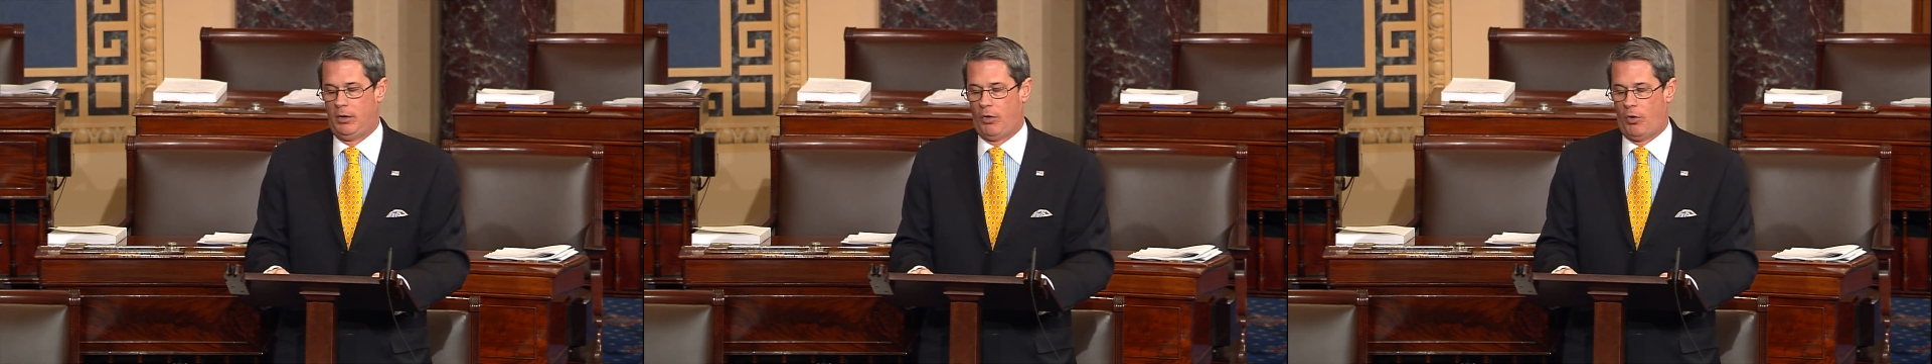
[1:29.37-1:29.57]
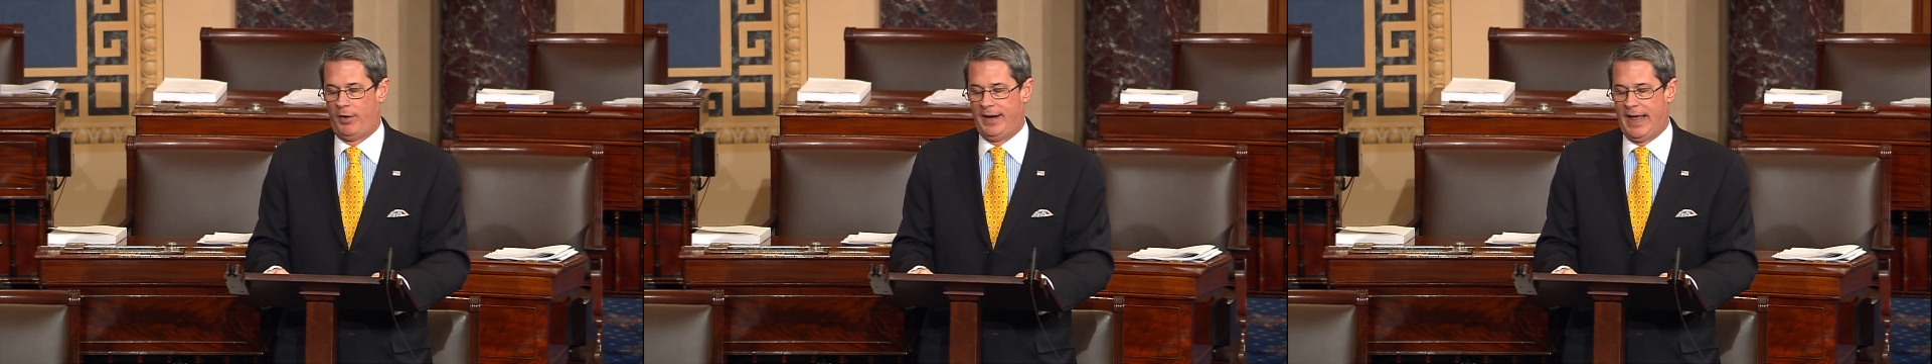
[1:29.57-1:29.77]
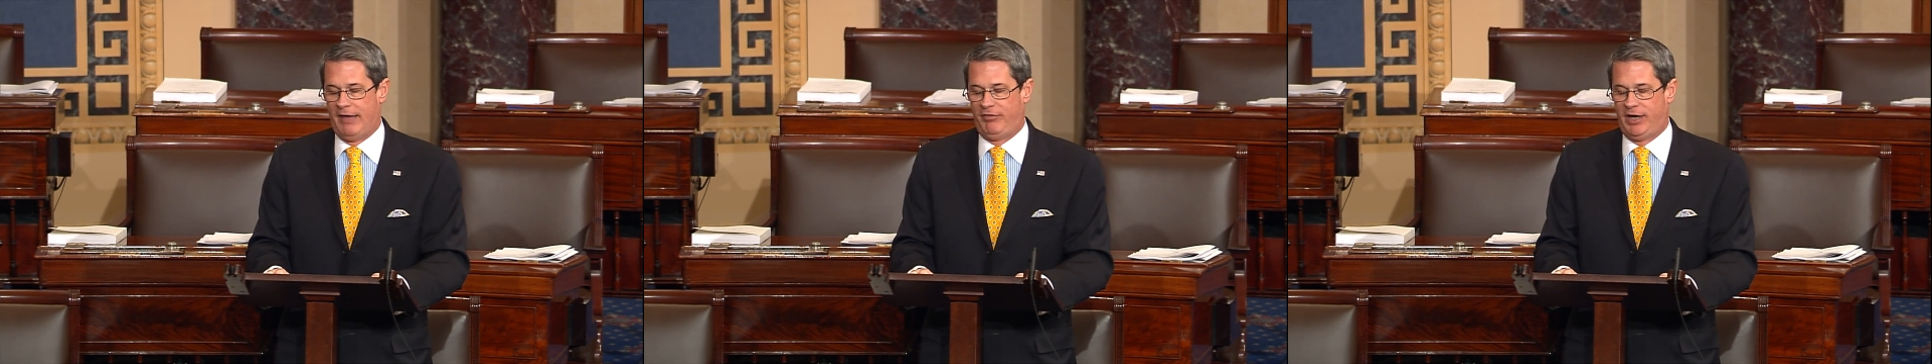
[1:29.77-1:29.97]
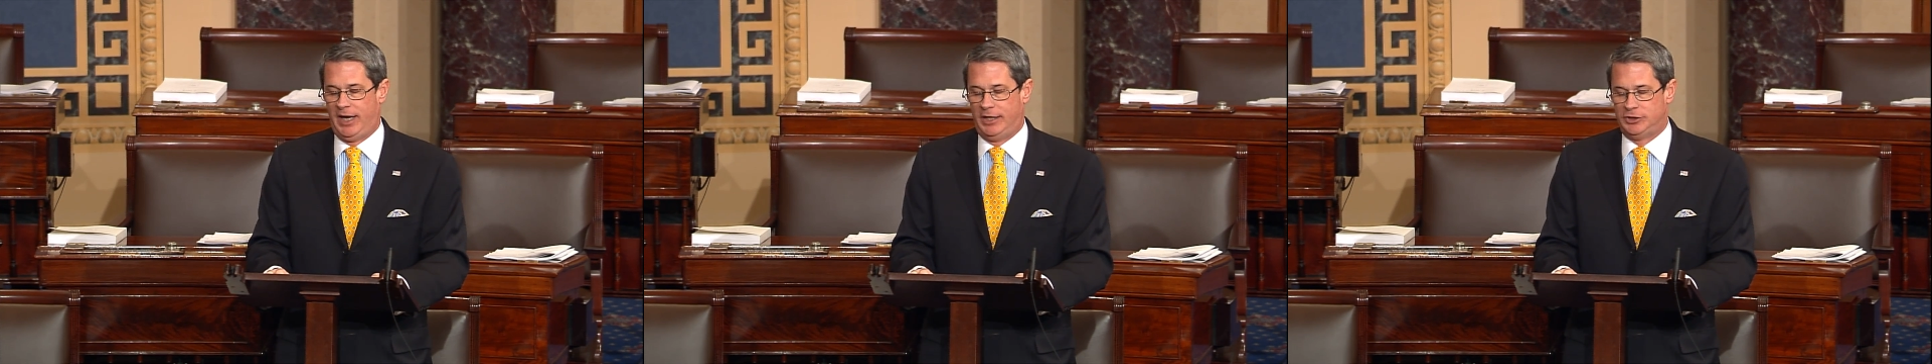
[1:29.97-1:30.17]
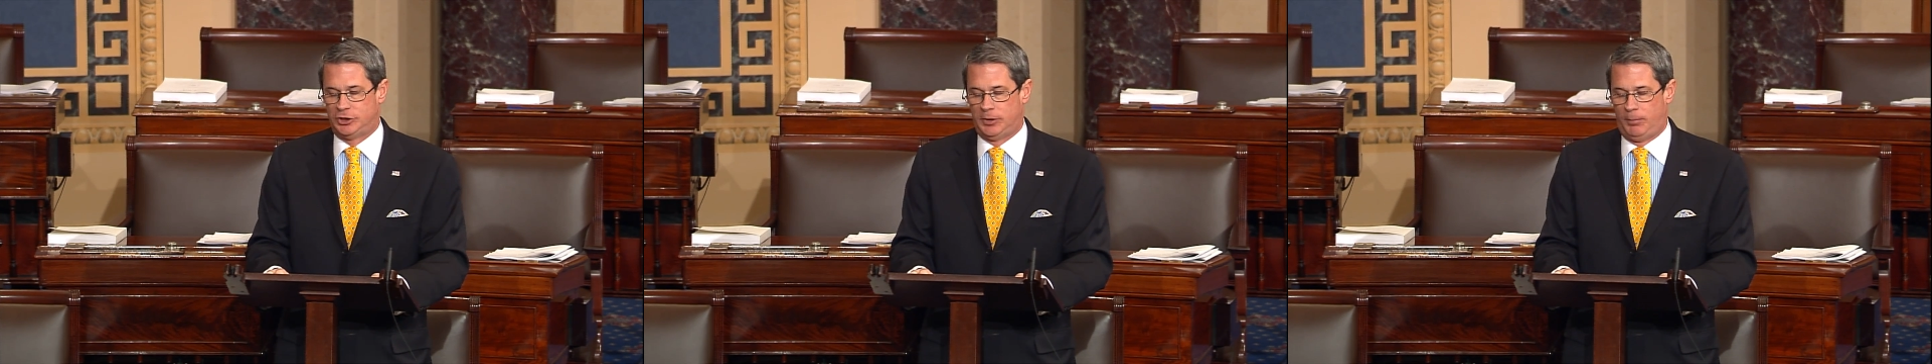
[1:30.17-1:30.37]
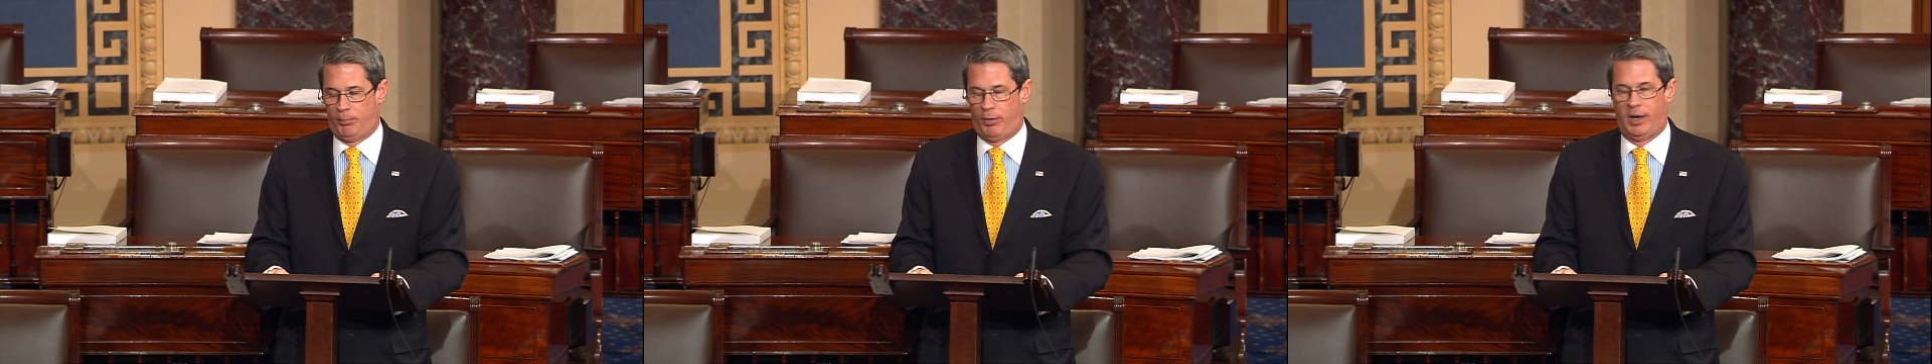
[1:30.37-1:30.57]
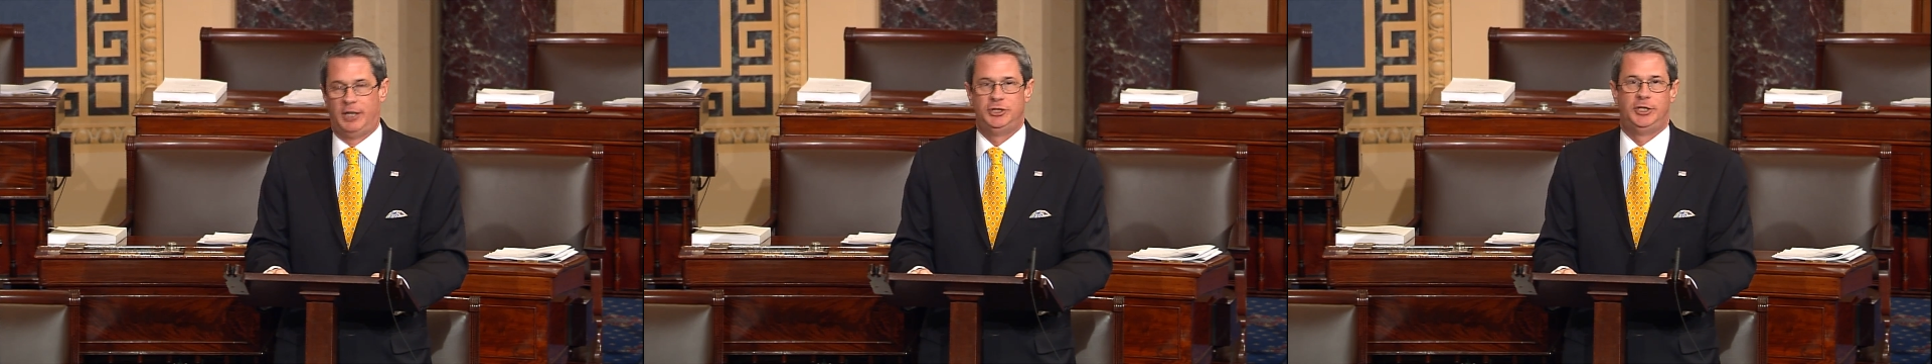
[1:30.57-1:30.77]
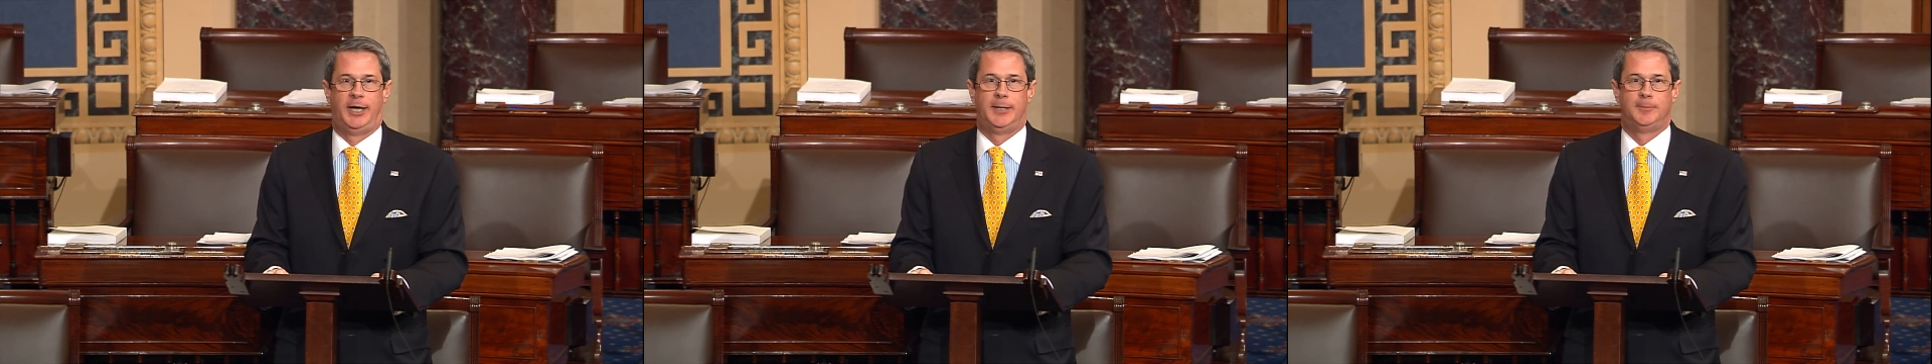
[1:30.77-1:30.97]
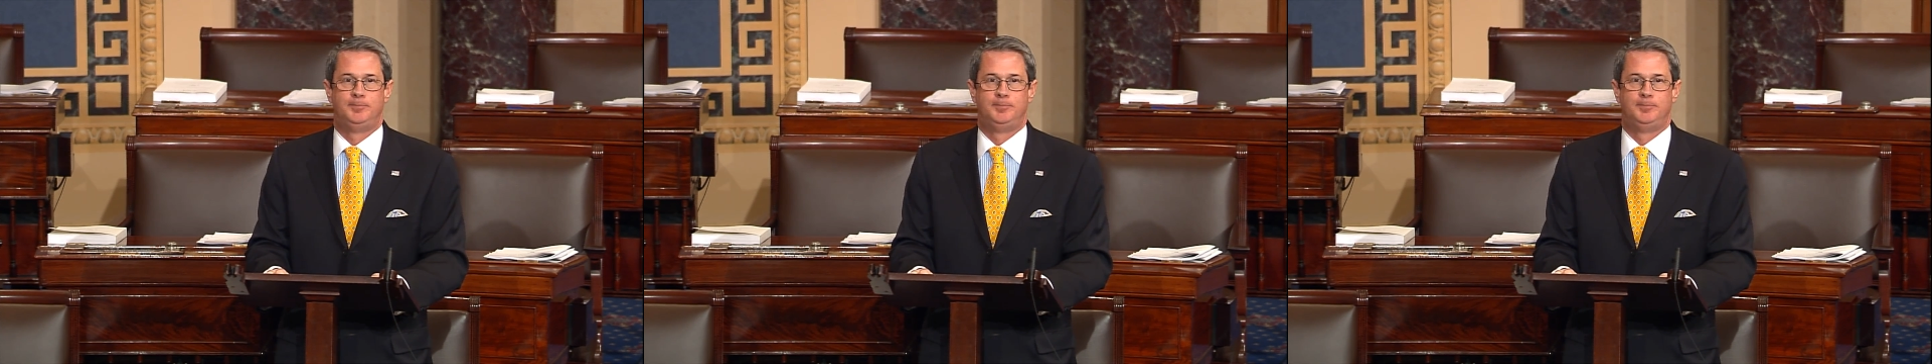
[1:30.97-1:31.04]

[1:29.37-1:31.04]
or navigation project.